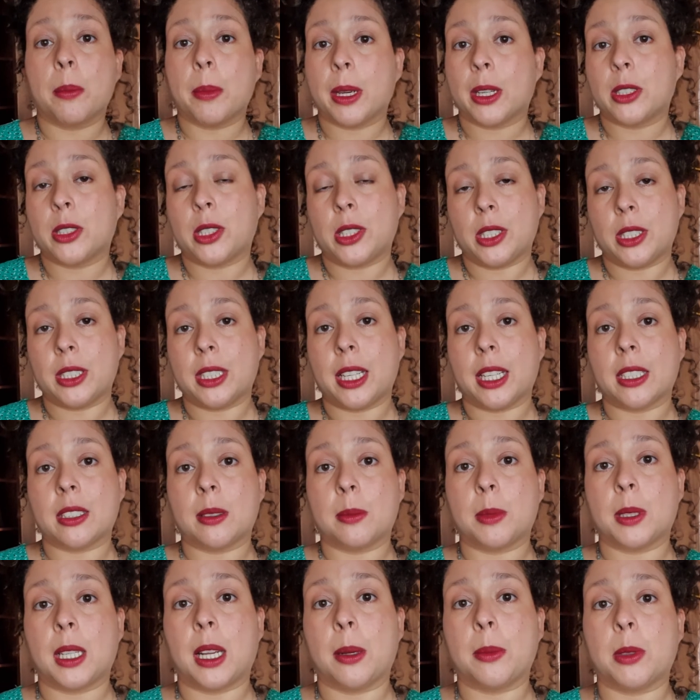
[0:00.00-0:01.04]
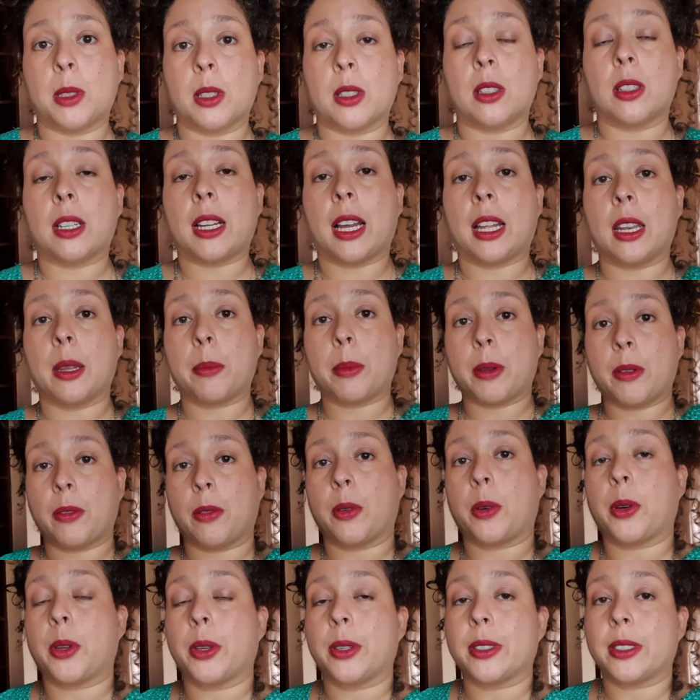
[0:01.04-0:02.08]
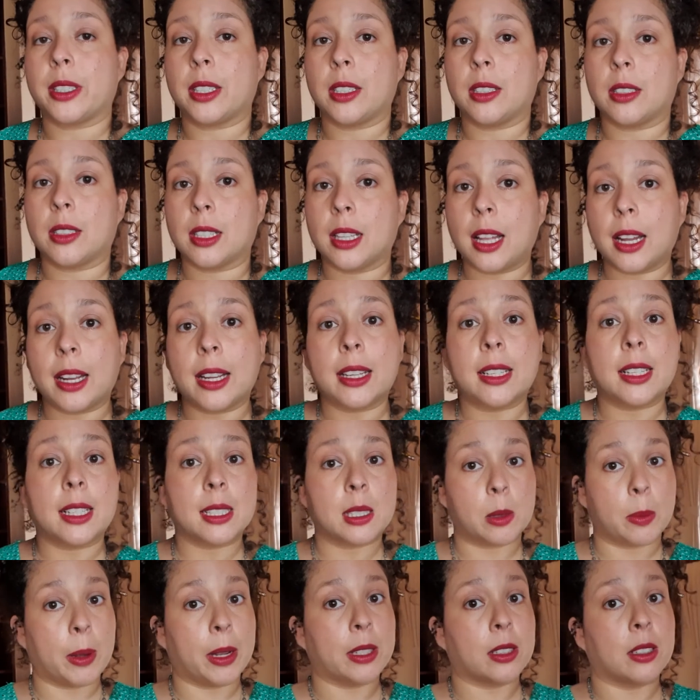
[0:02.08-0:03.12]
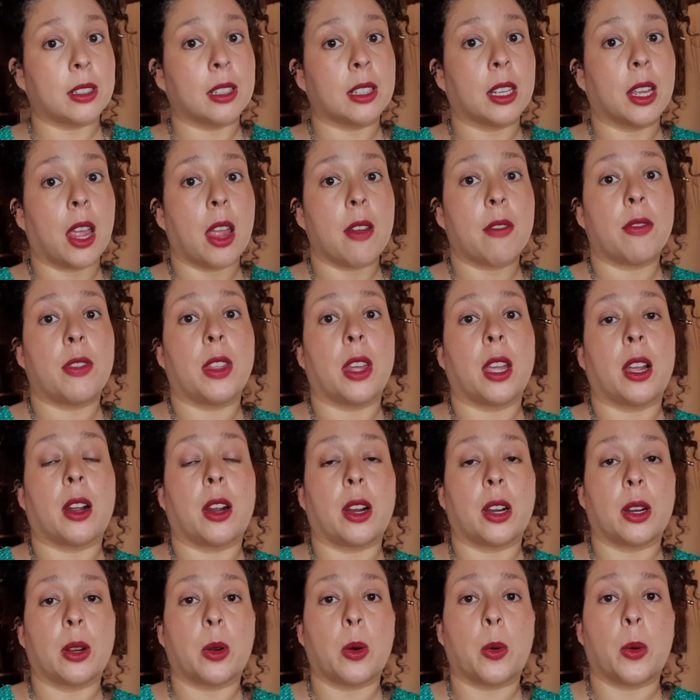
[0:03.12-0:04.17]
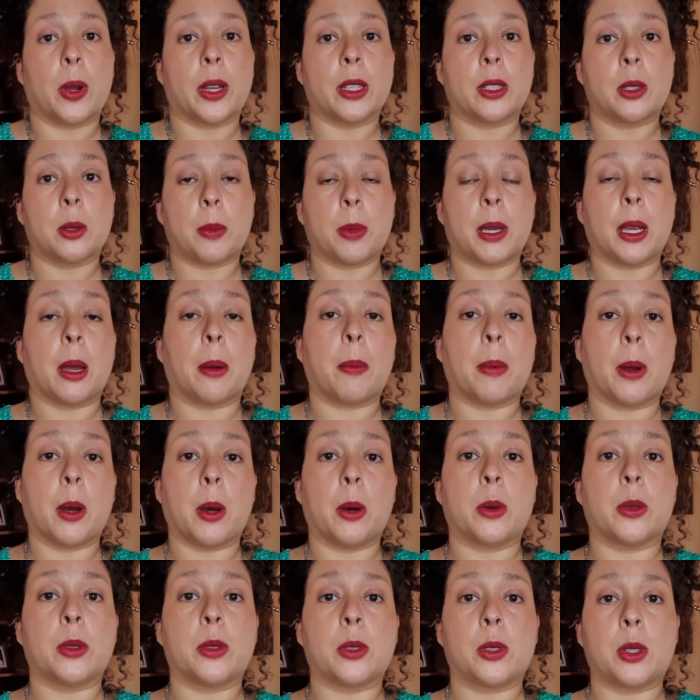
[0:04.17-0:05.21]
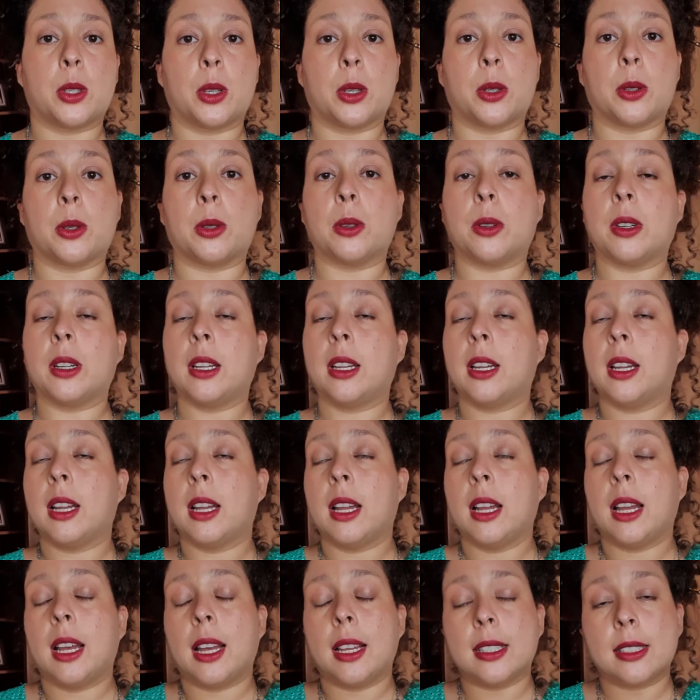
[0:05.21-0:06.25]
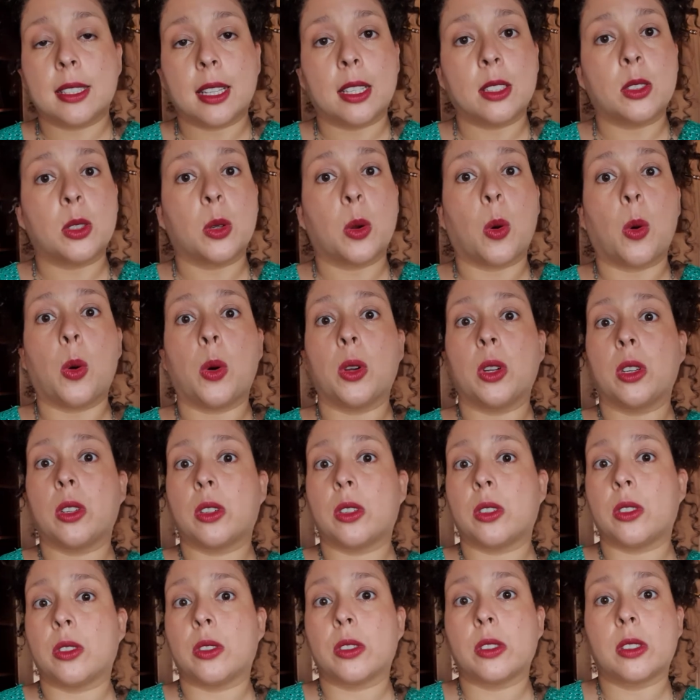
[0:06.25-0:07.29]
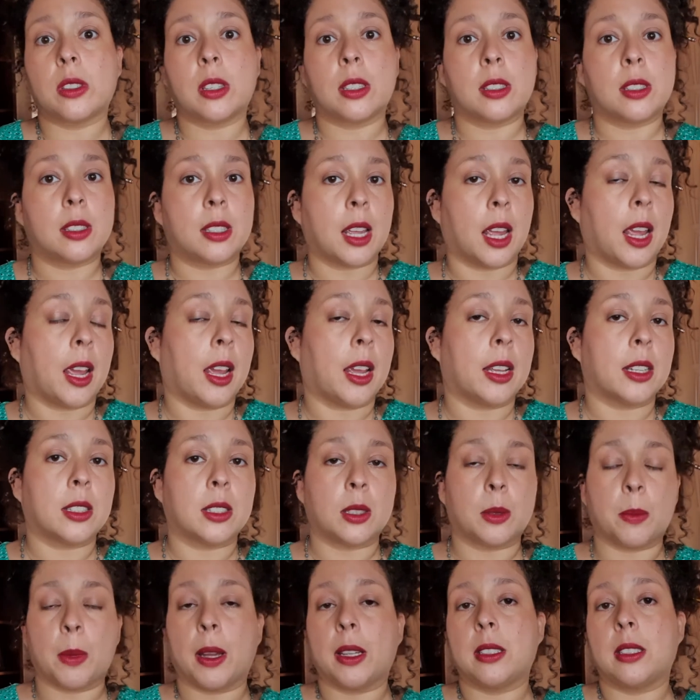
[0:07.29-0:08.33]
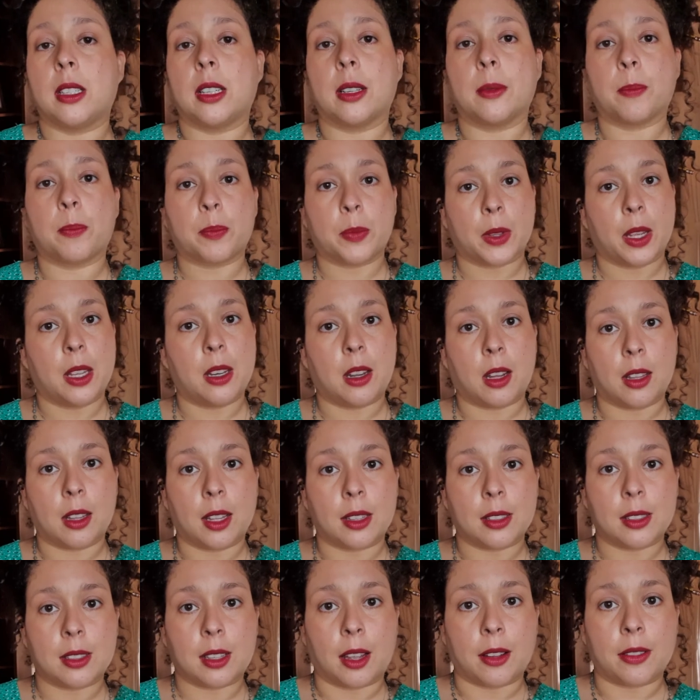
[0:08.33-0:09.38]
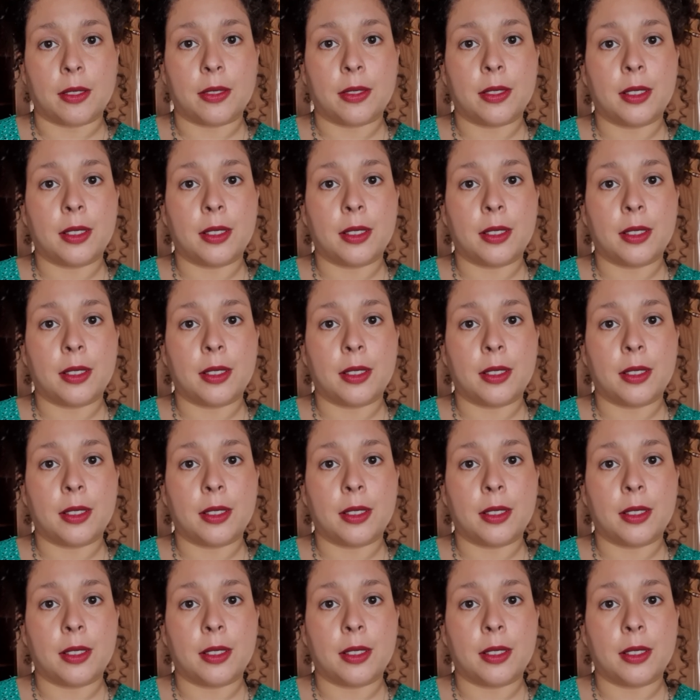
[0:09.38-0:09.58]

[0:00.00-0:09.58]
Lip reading: Make sure you take some time to look at it before you see your client, especially if they are going to be opposed to essential oils, sage, smudging, and all that stuff.